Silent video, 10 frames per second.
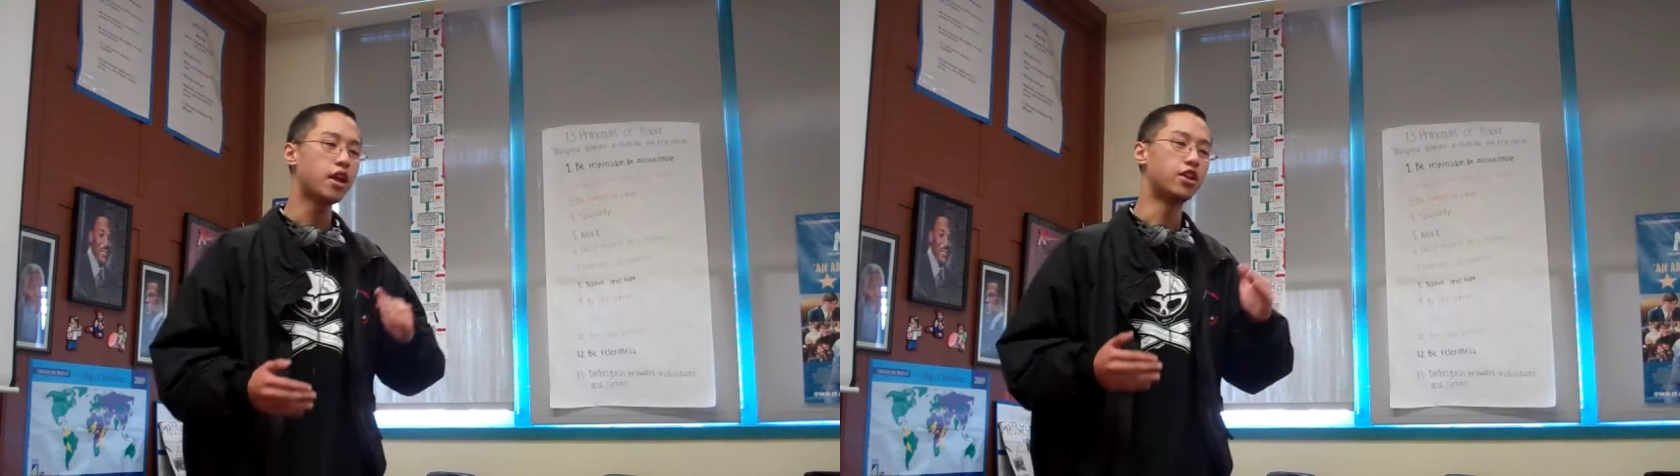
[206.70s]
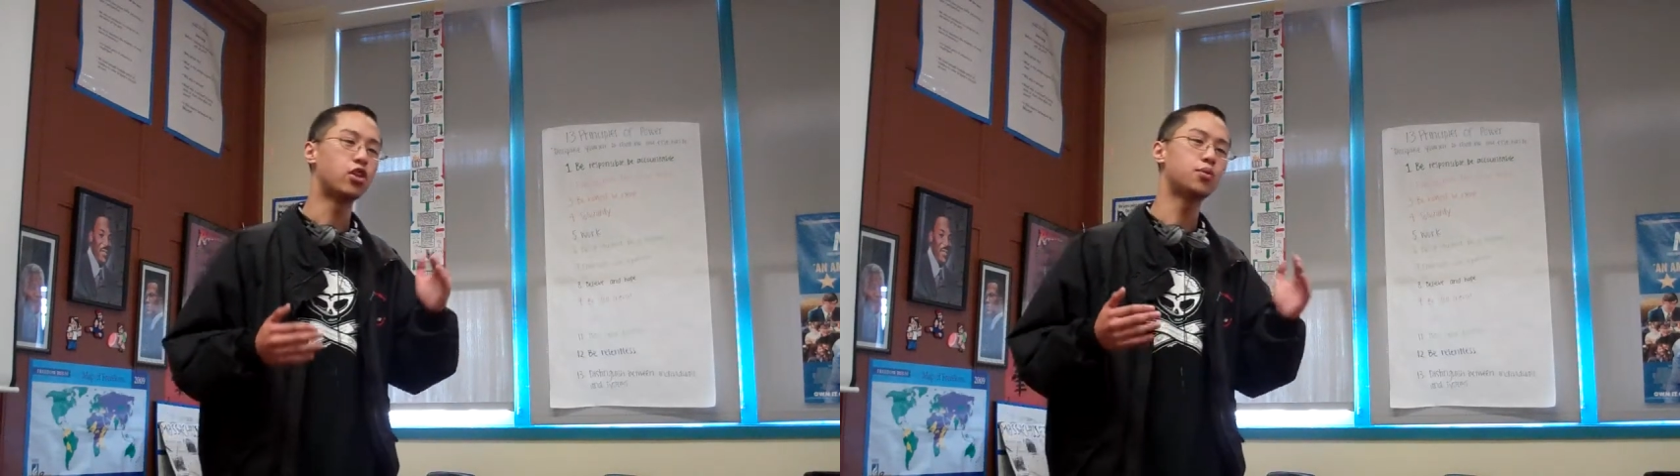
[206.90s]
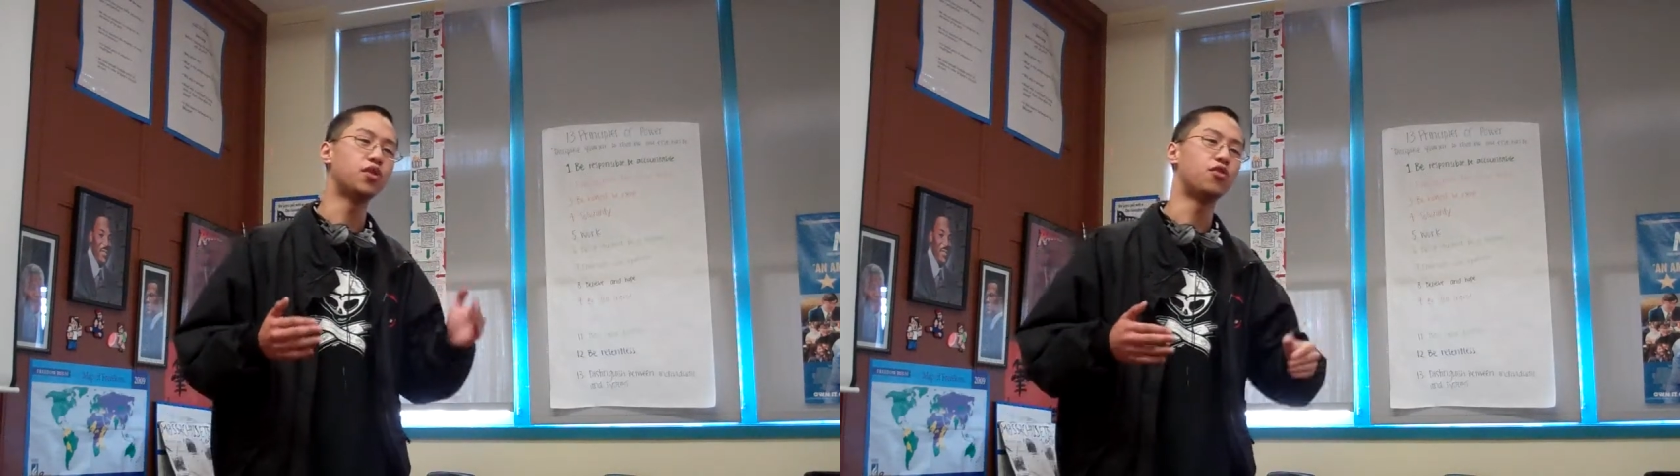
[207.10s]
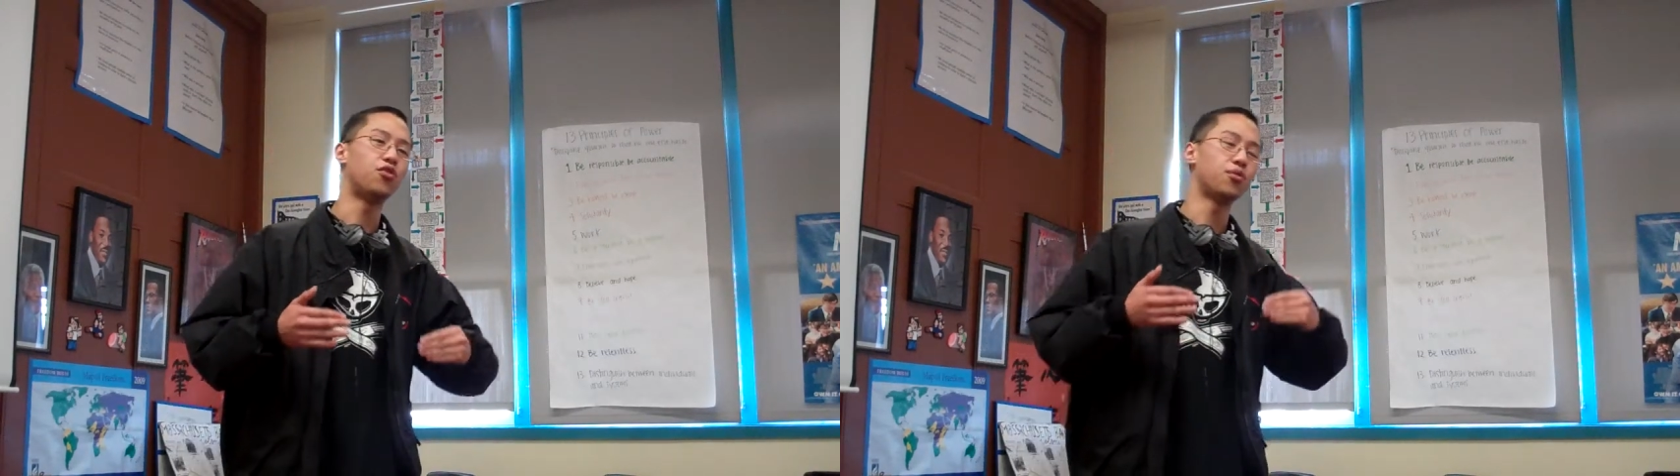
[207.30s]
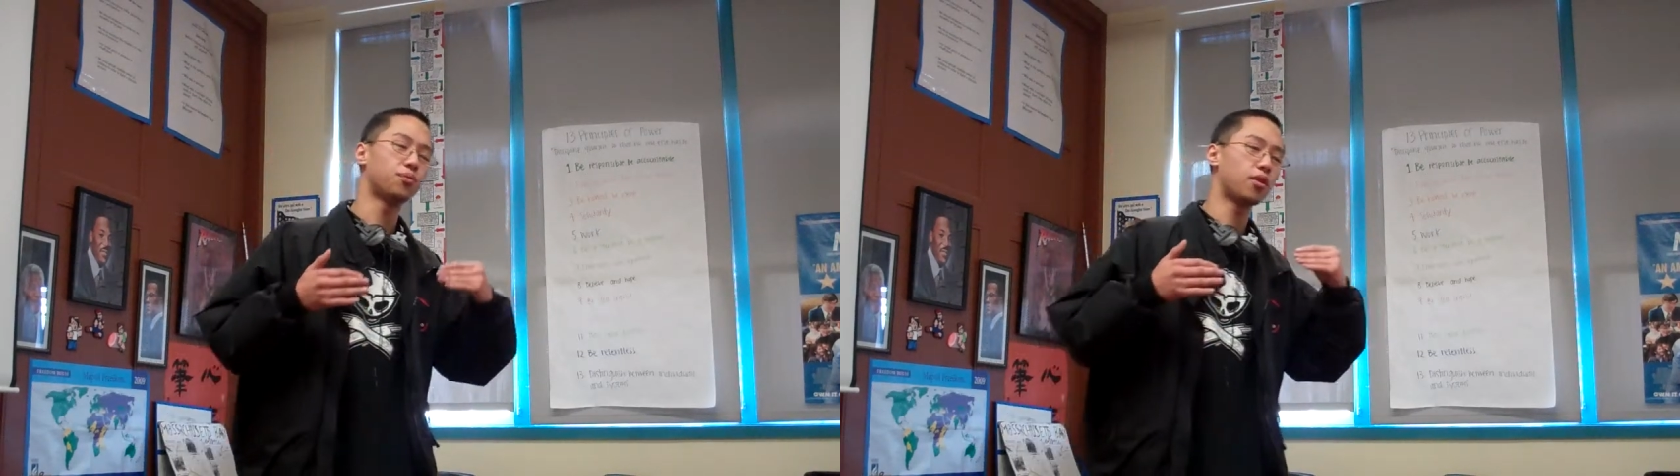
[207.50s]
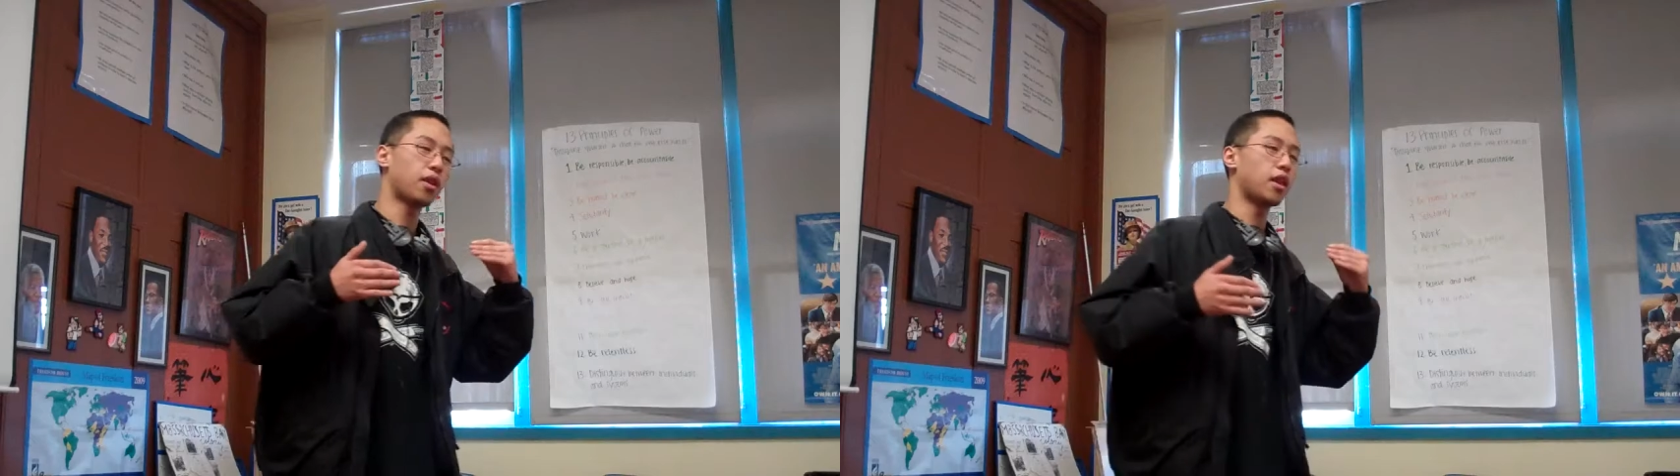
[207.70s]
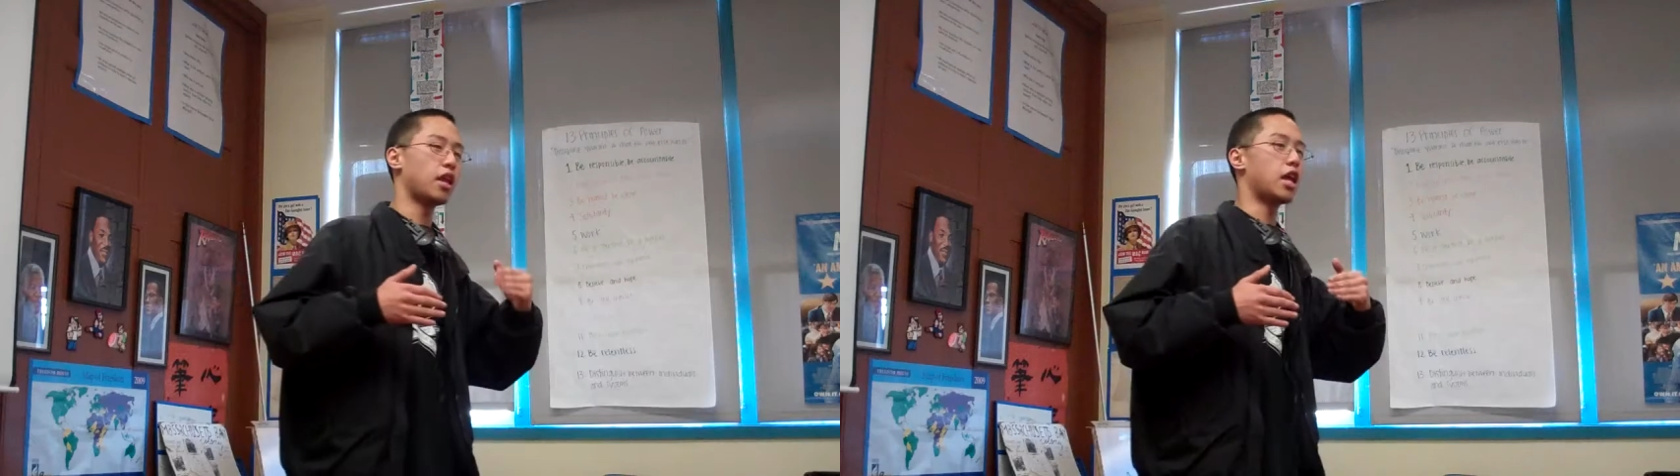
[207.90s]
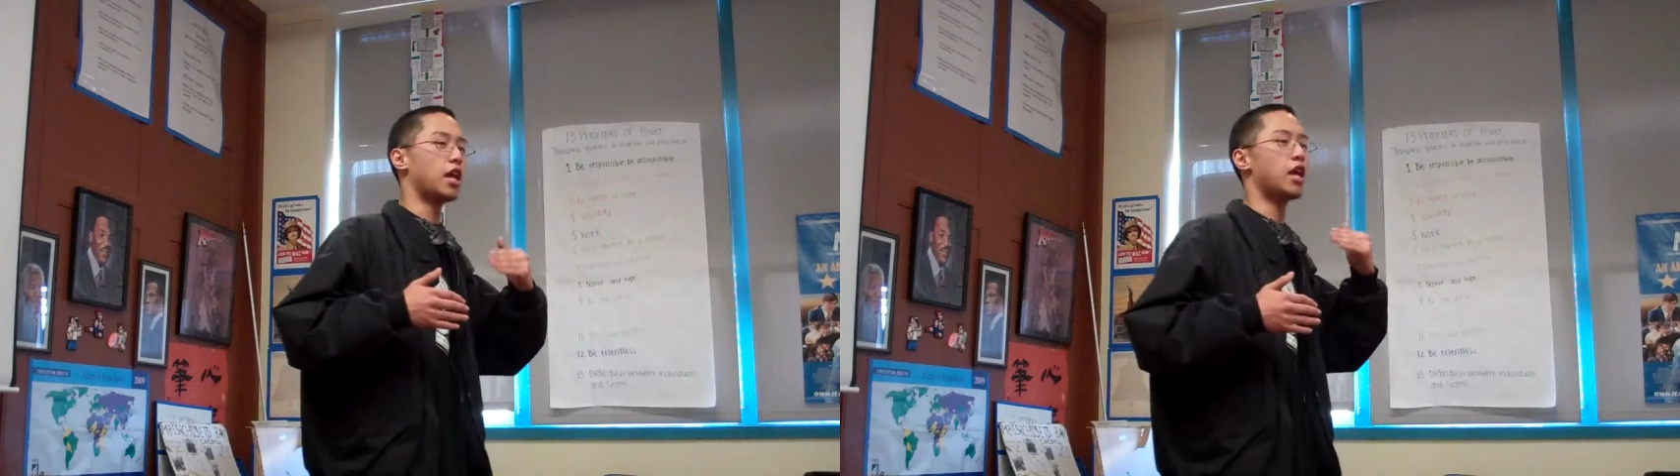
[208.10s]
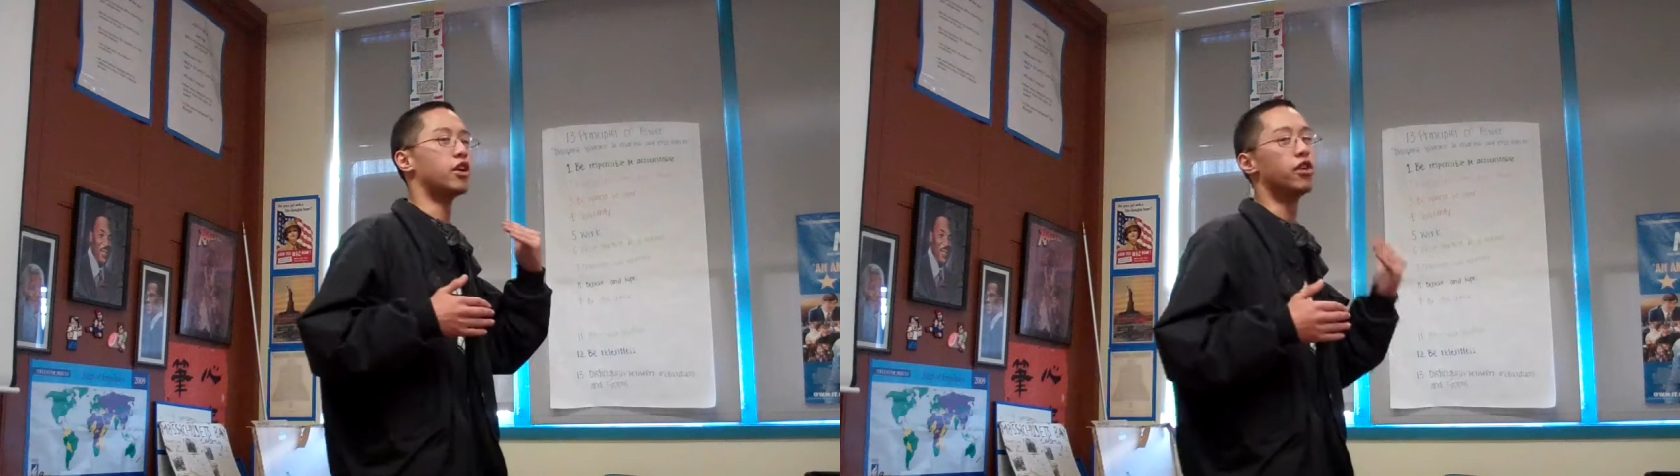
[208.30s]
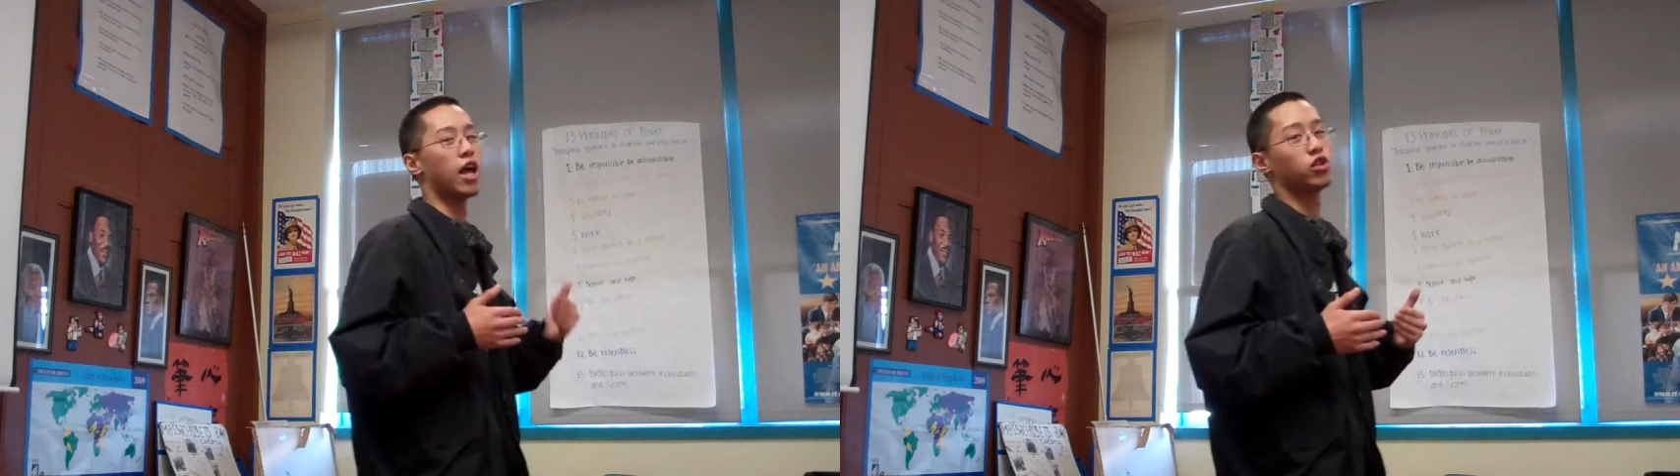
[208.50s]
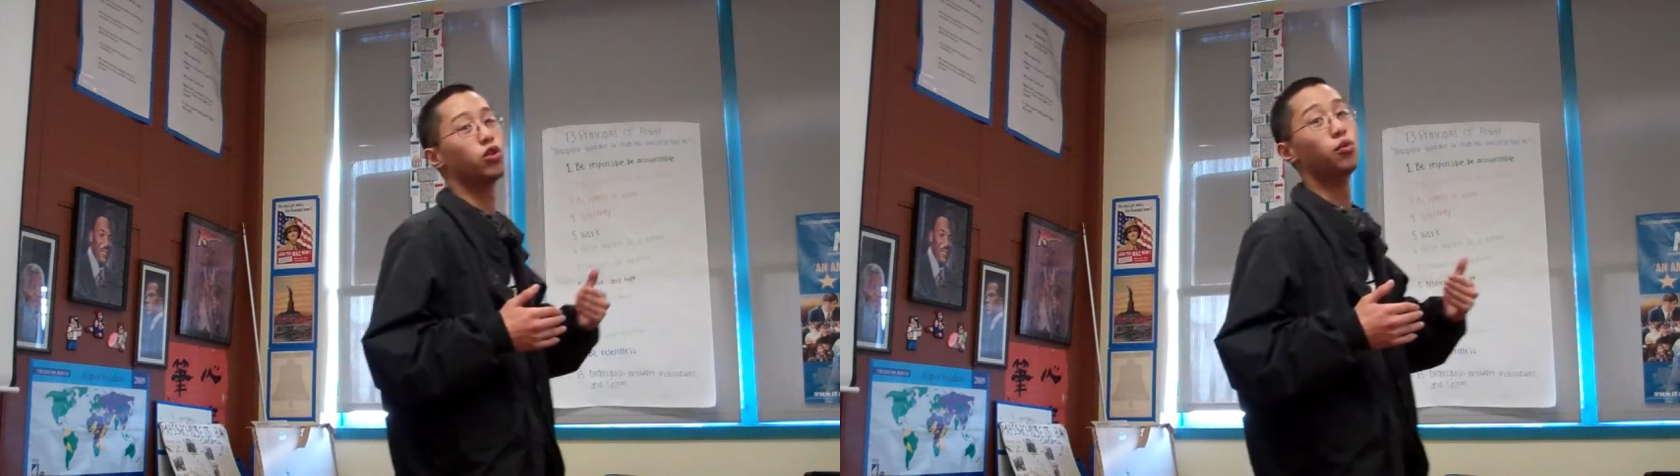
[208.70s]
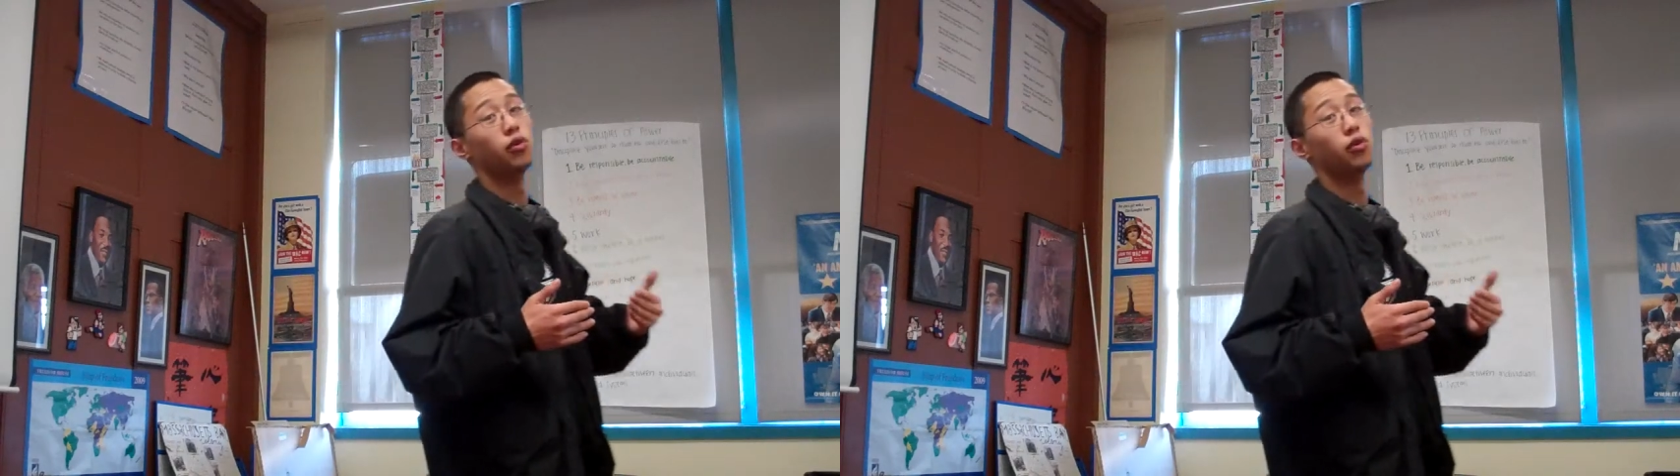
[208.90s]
in terms of international